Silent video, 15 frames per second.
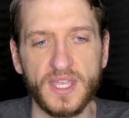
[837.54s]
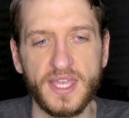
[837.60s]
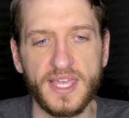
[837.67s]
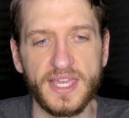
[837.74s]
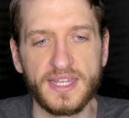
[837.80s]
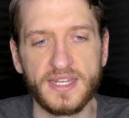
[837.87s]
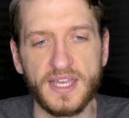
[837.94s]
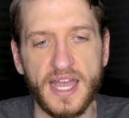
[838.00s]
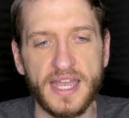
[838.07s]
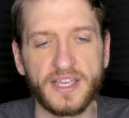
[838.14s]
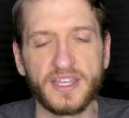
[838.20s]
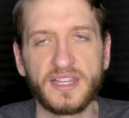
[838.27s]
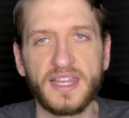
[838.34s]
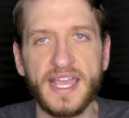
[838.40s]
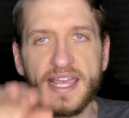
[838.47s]
and I
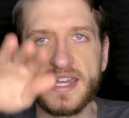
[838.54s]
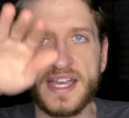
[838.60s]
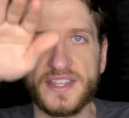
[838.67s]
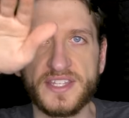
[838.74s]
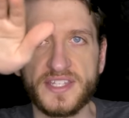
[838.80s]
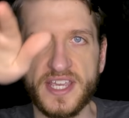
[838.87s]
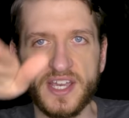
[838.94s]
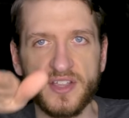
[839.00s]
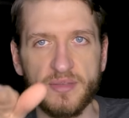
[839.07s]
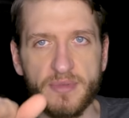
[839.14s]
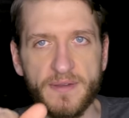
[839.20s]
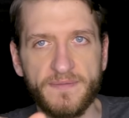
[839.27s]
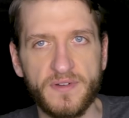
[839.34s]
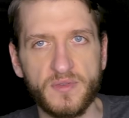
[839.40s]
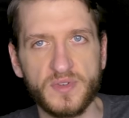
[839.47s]
could land on the tail, then
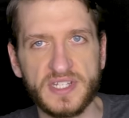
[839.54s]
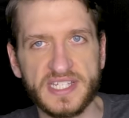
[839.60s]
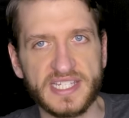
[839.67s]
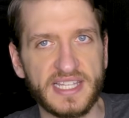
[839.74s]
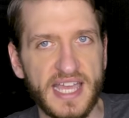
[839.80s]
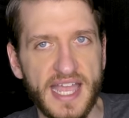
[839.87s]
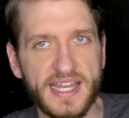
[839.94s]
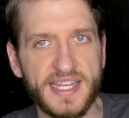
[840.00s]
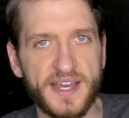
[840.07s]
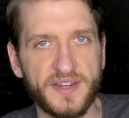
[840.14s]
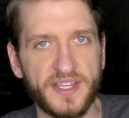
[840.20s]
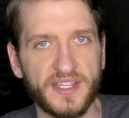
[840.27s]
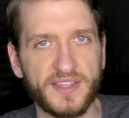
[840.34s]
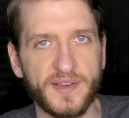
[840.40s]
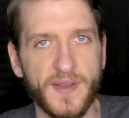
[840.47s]
my foot would slide
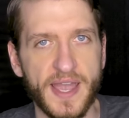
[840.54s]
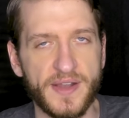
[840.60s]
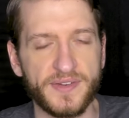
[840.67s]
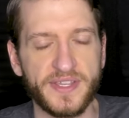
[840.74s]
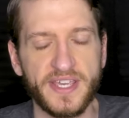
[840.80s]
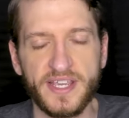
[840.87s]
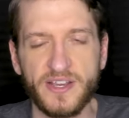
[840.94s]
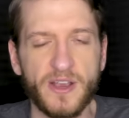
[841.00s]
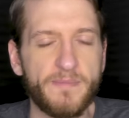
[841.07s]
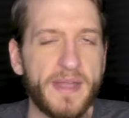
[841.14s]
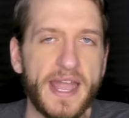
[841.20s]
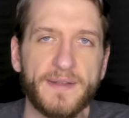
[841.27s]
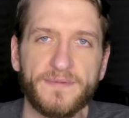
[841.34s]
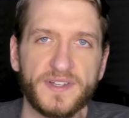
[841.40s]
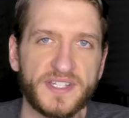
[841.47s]
down and hit the ground. Your
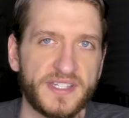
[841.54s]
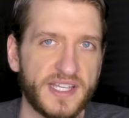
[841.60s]
back foot's